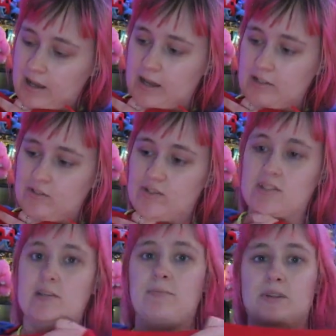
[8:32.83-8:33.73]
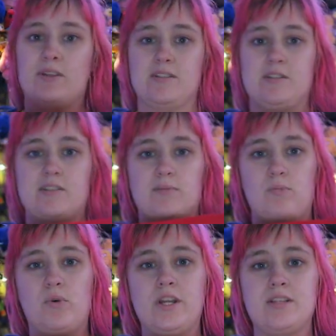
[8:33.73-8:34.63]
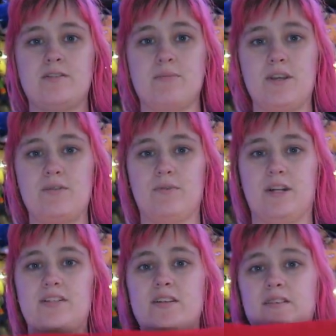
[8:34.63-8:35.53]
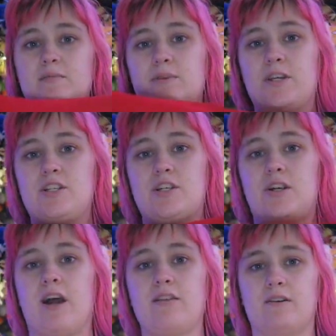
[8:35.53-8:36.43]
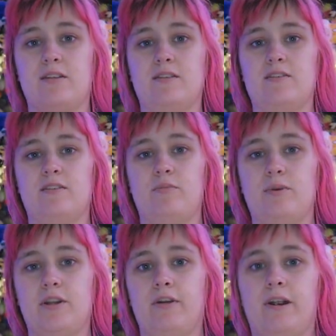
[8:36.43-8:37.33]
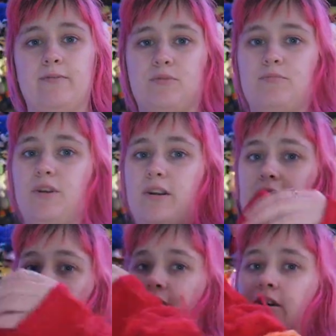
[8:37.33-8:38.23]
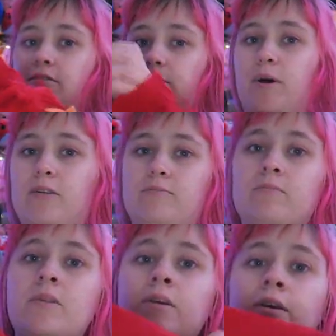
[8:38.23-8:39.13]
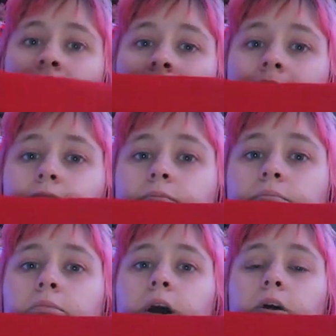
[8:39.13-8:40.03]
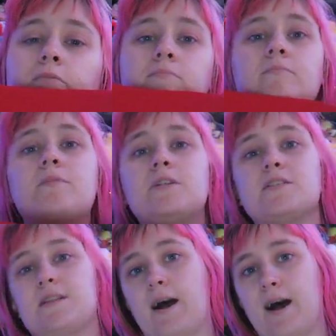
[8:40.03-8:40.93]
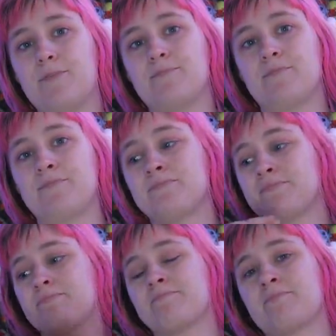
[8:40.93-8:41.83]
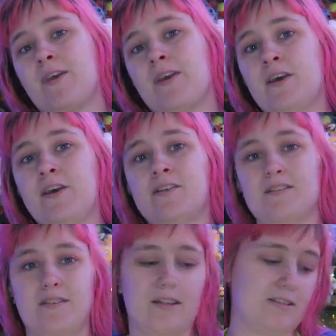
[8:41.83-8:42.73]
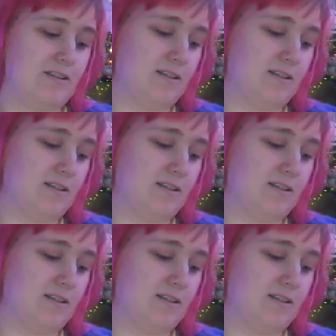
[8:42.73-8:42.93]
I do see something that's disappointing to me. When I see in the picture, I thought these little pentagrams would be on every other pelt. No, it's not. So that's